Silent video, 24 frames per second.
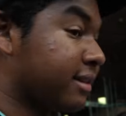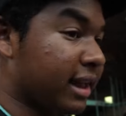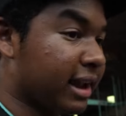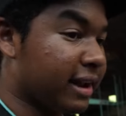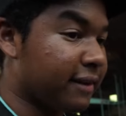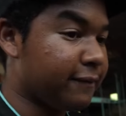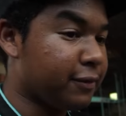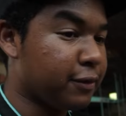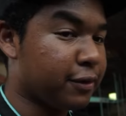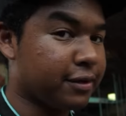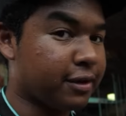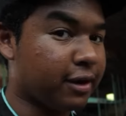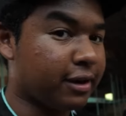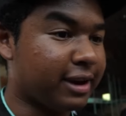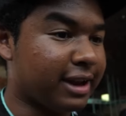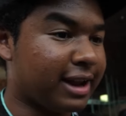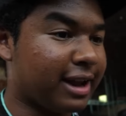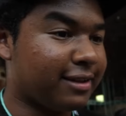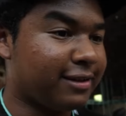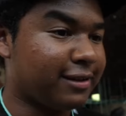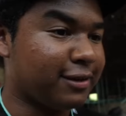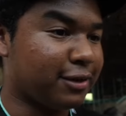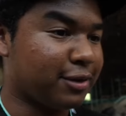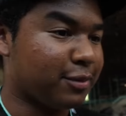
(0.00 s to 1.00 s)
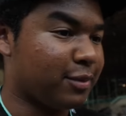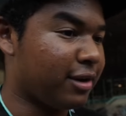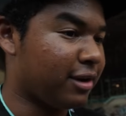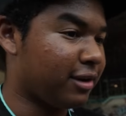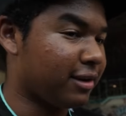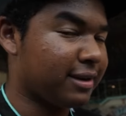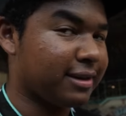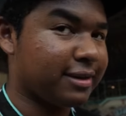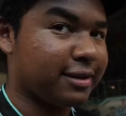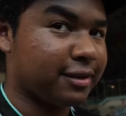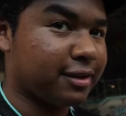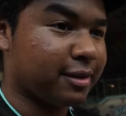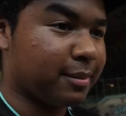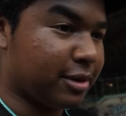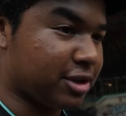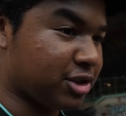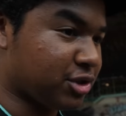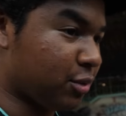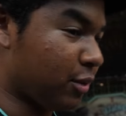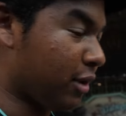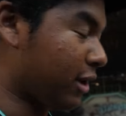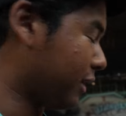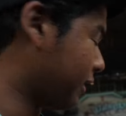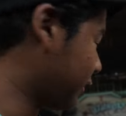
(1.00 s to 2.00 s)
second floor's hard to get to as well because there's a bunch
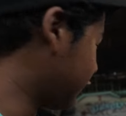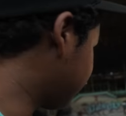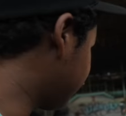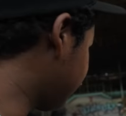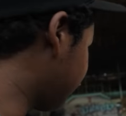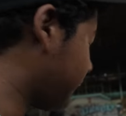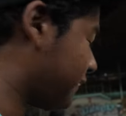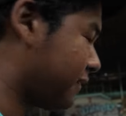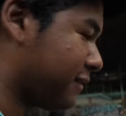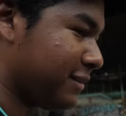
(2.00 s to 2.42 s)
of water. So.